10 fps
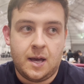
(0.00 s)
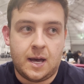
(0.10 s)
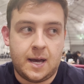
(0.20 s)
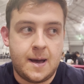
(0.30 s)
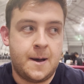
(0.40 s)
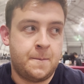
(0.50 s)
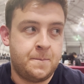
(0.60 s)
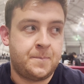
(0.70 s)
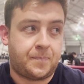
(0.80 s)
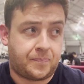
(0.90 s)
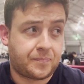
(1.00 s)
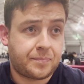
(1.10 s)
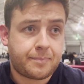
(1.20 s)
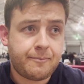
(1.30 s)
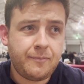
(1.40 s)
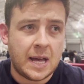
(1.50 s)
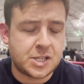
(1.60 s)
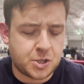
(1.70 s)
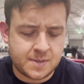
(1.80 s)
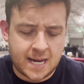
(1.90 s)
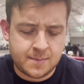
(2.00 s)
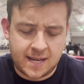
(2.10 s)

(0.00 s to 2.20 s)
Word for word: Um, and sometimes,